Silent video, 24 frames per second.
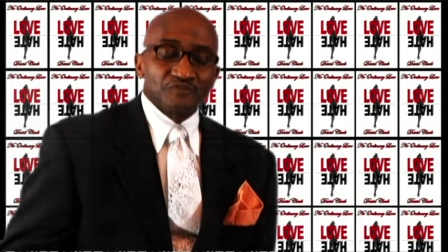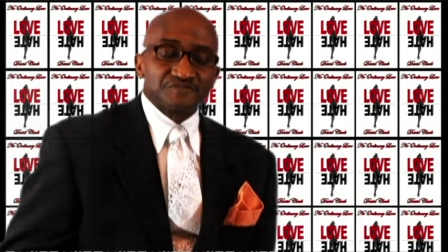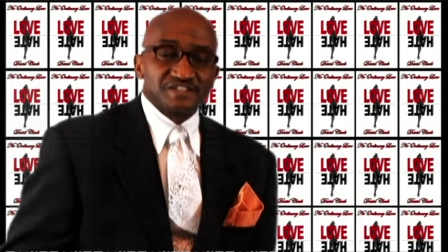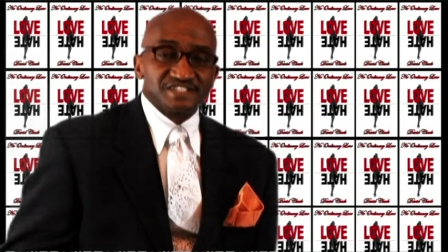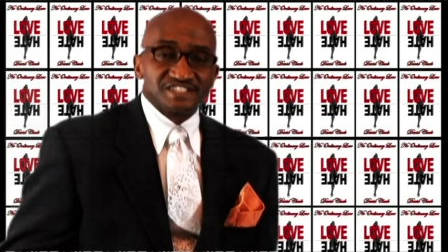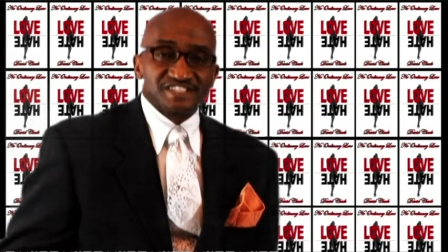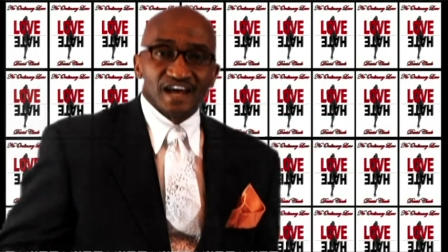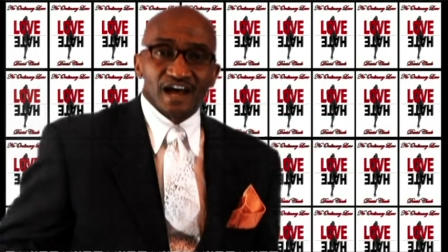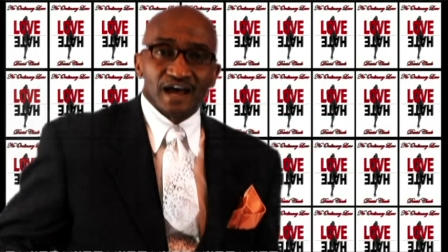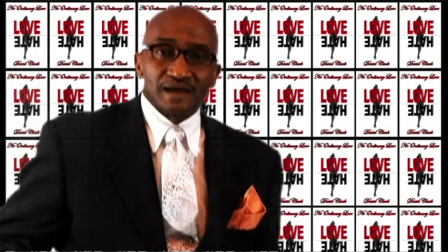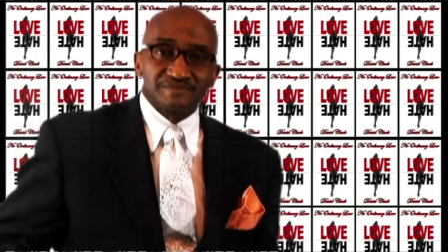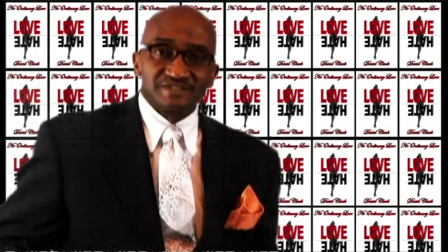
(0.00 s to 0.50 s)

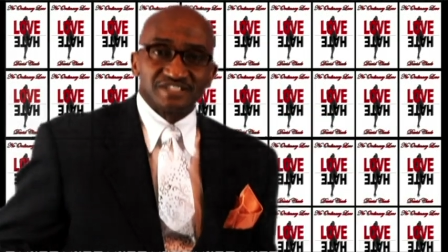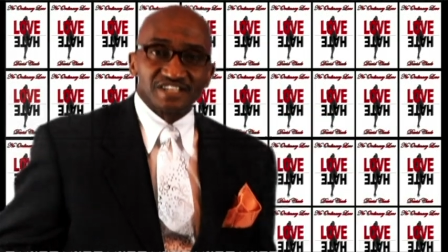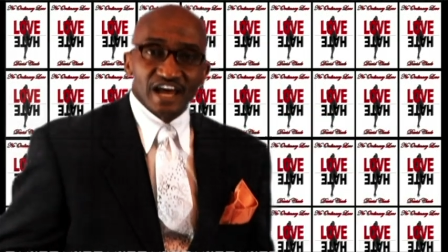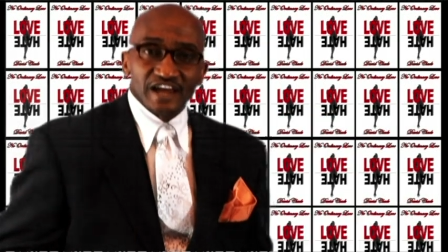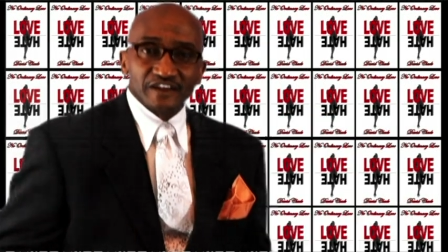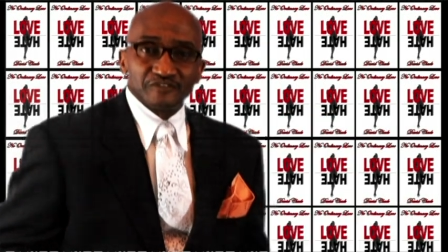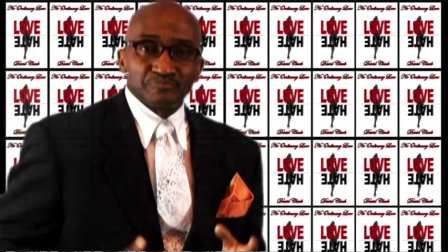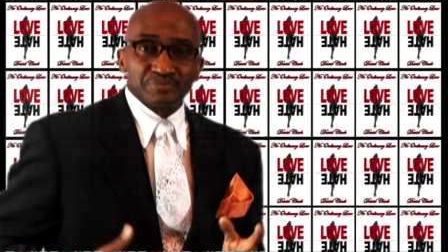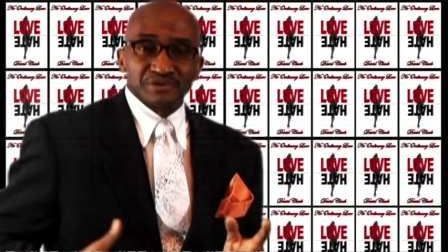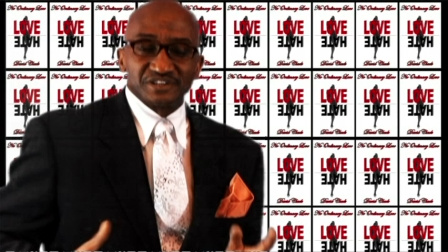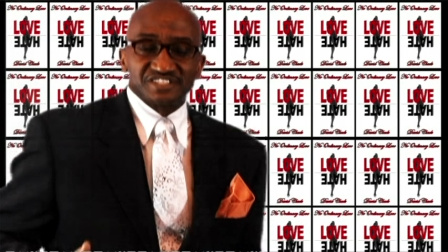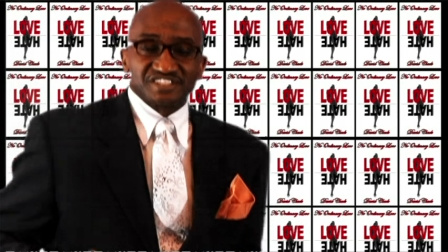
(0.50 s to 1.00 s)
oftentimes
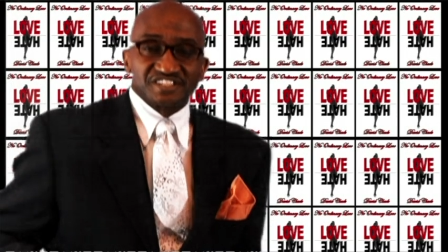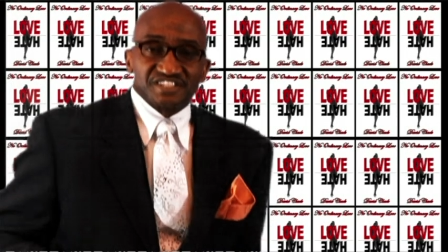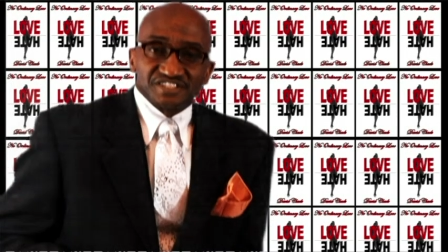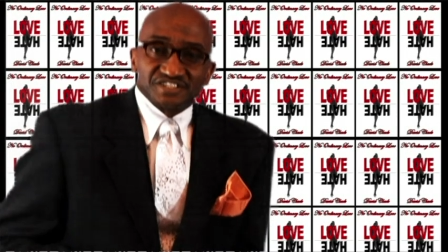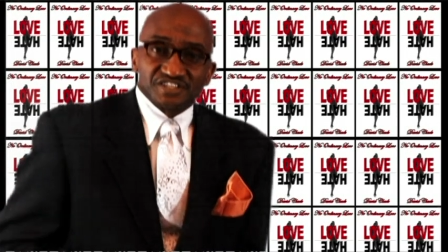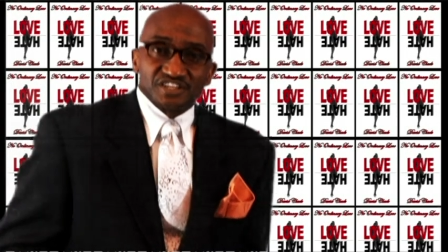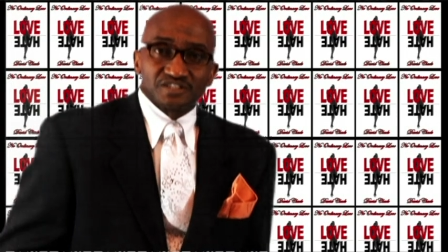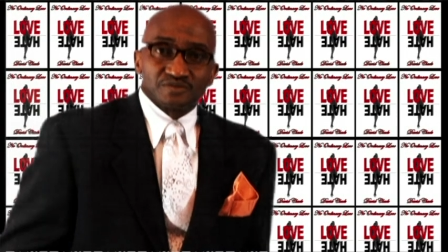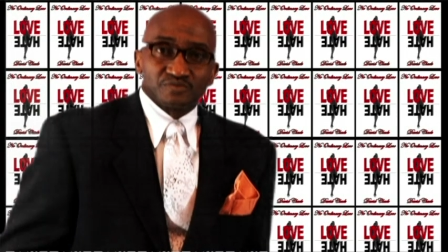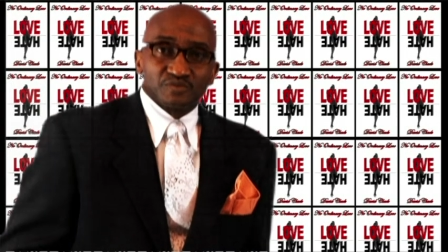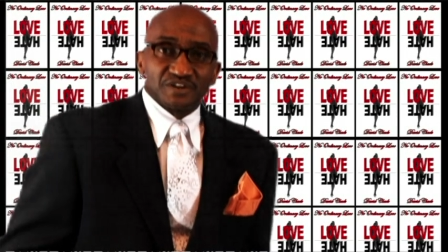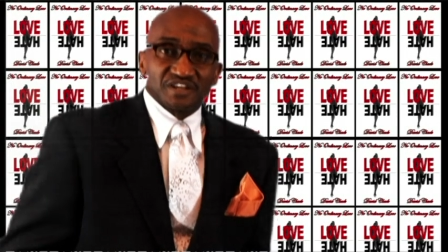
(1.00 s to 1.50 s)
life
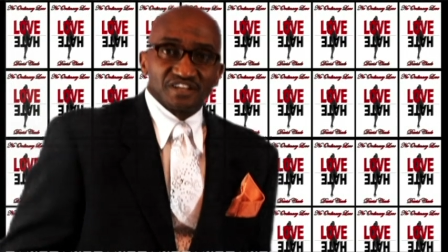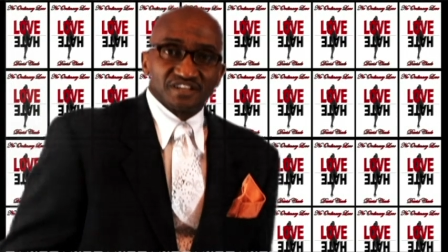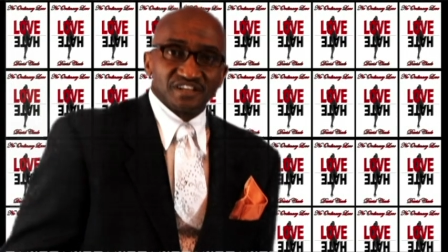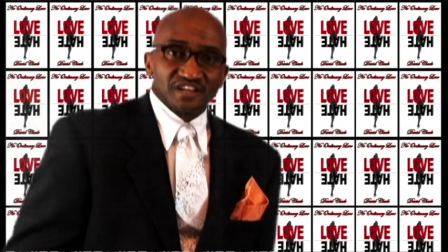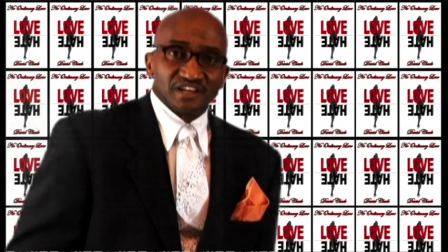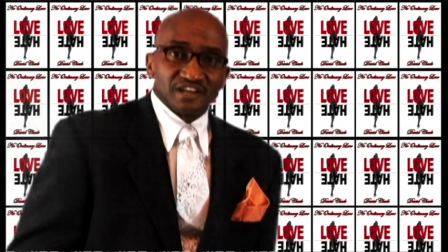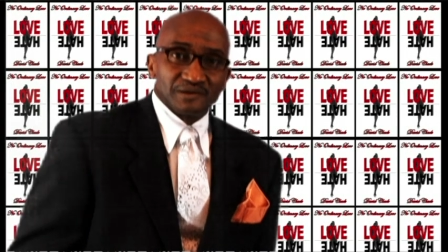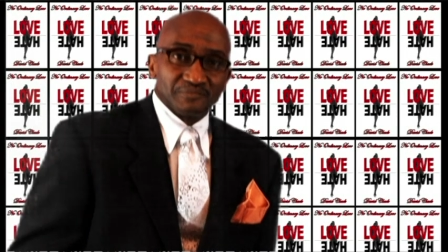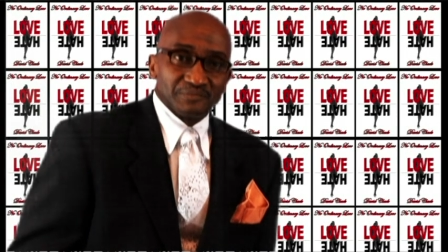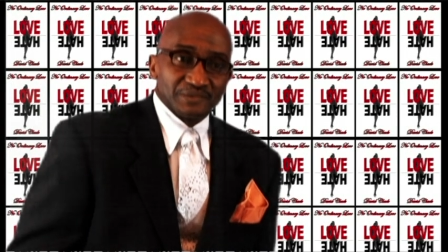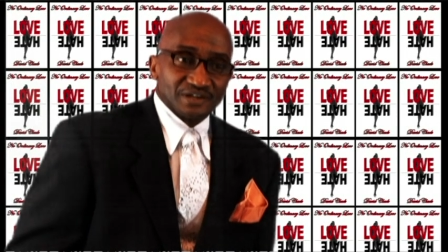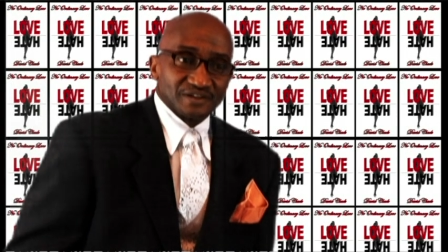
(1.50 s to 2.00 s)
presents us with a
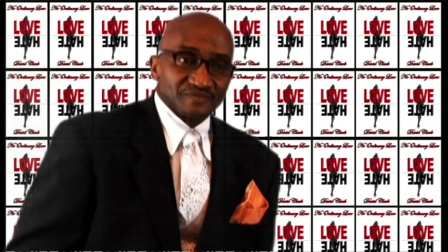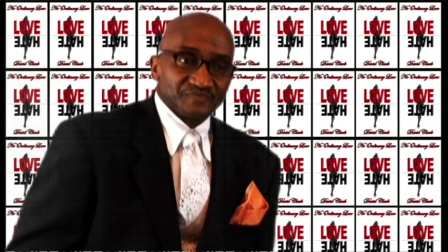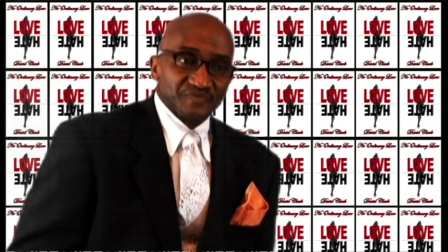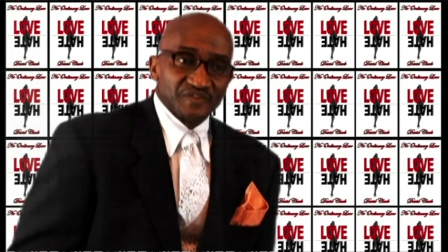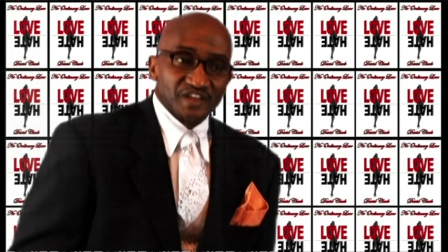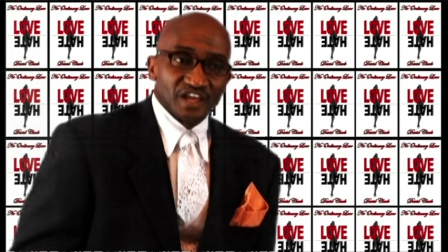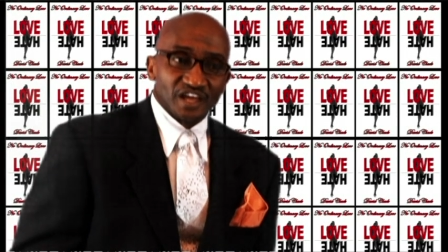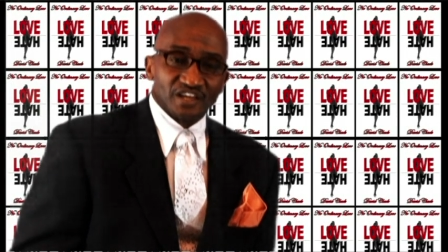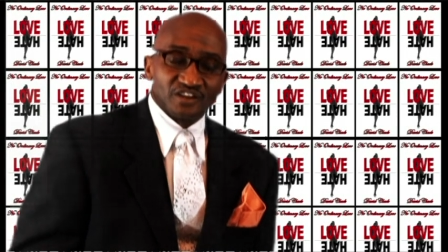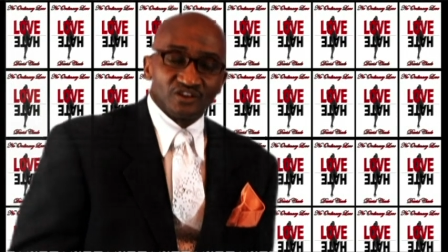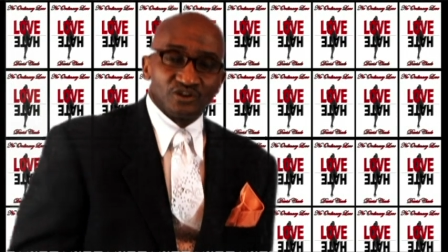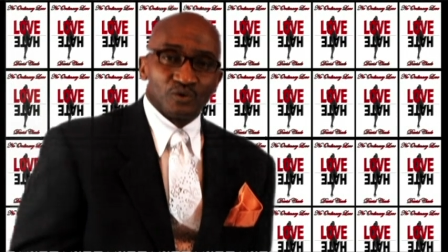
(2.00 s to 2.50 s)
dilemma.
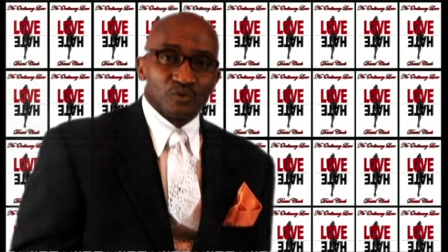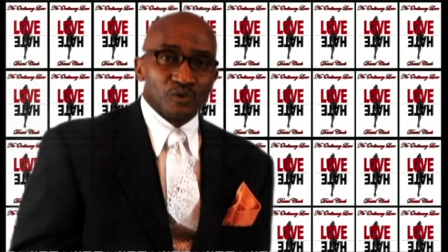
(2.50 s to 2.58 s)
And